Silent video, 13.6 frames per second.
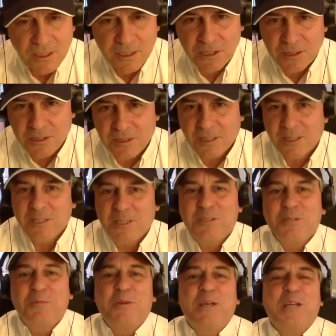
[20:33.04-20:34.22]
this is this
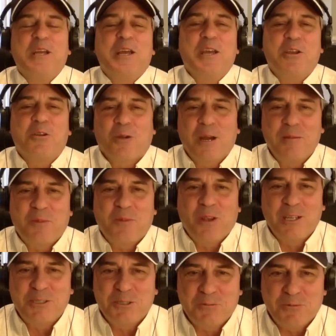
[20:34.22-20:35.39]
has been a great
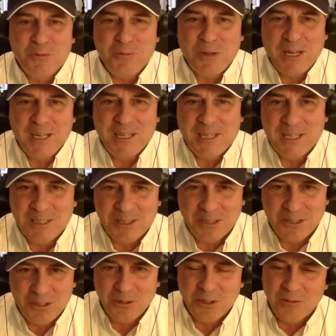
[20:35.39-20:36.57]
pleasure for me to get the
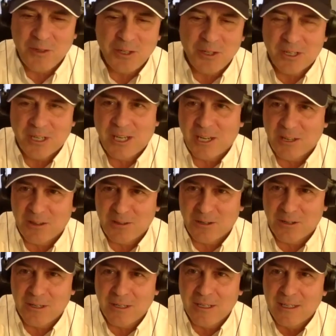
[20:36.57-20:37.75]
two of you
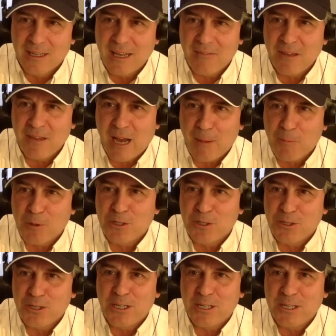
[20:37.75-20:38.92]
together, to have the
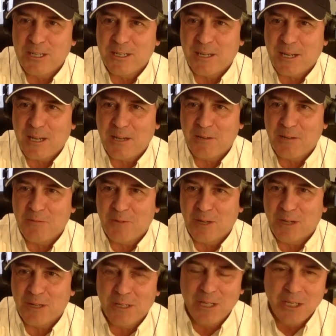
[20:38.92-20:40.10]
opportunity to kind of
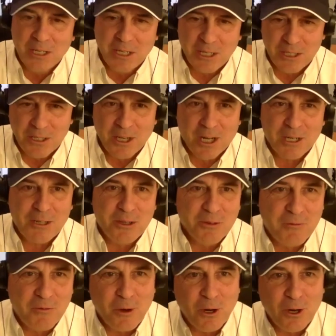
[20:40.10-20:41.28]
uh, conduct the
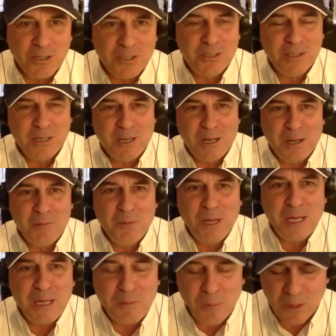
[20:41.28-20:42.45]
first uh,
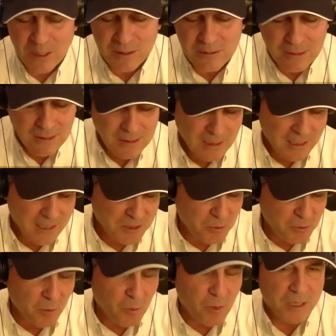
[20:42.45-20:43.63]
meeting. But I guess
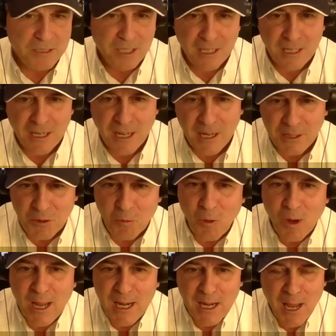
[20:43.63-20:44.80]
we're what ten days
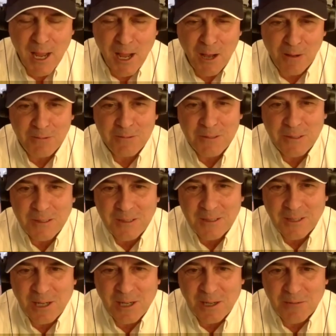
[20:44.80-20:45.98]
away now
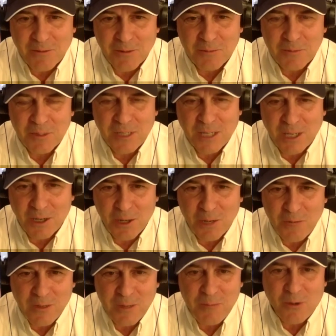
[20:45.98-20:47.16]
uh, from you know
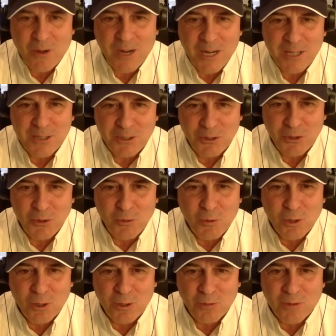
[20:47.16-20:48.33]
hopefully breaking two
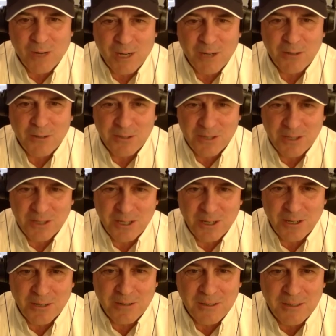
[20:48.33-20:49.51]
world records
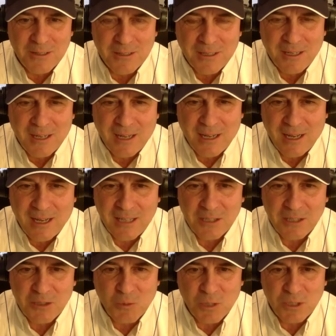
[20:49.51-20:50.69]
here. Uh, I
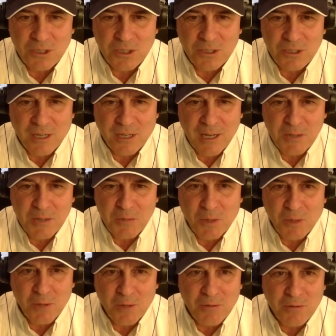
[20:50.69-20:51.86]
just wish you guys
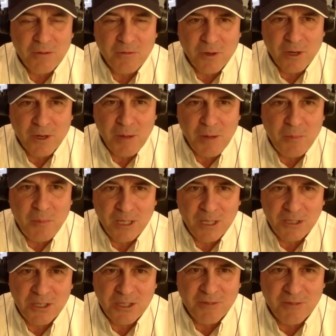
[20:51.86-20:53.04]
both the very
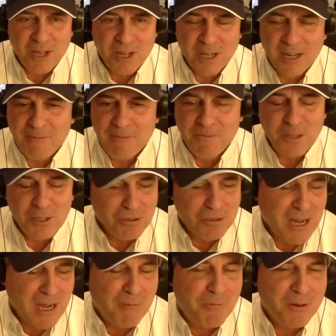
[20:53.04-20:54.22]
best of luck. I feel
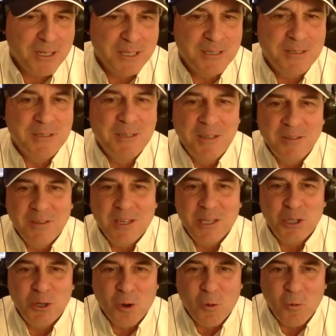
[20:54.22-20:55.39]
confident that
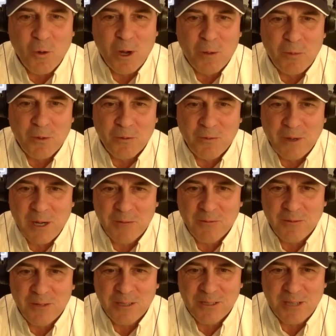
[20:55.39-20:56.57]
you are well prepared
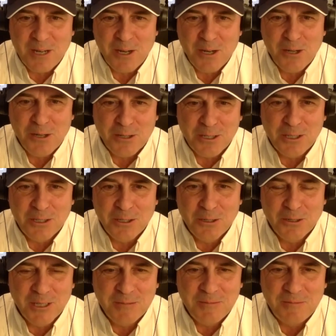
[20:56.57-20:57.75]
for this. I know you're going to do
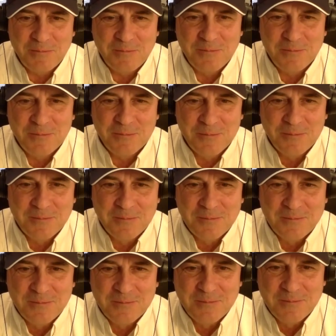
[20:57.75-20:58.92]
it.
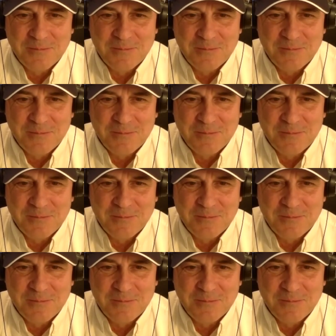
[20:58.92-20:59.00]
Appreciate